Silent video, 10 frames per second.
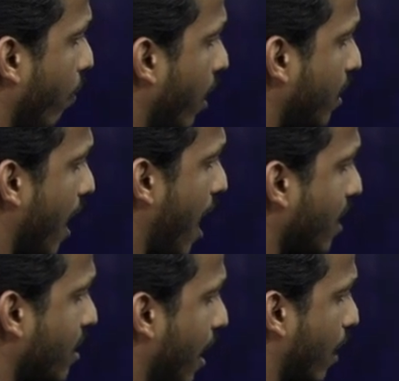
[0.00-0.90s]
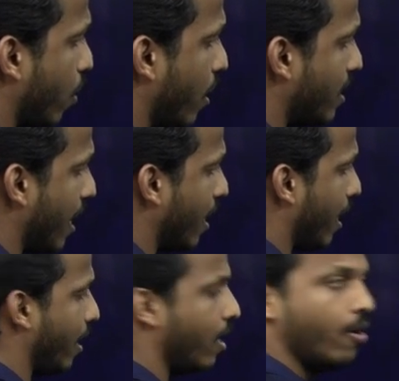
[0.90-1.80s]
Where the last electron is
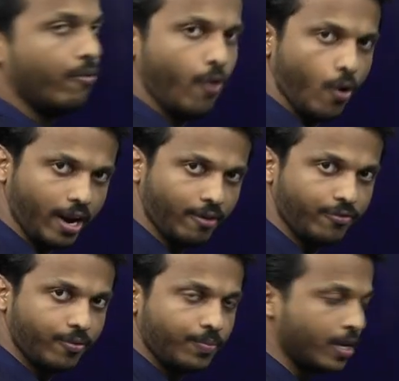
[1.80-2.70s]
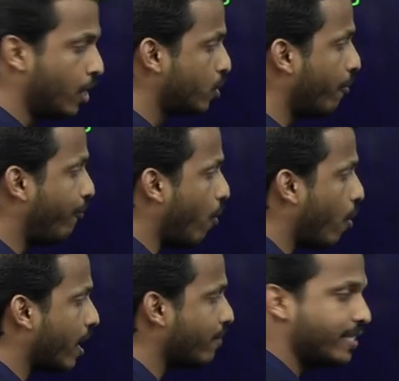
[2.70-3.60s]
entering 4f. So
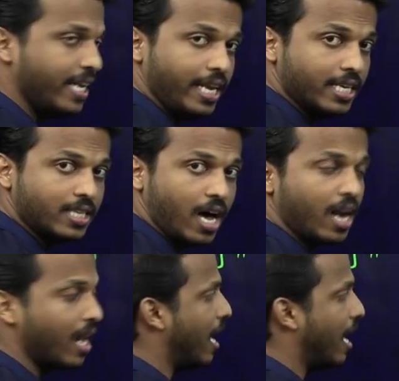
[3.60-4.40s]
4f series are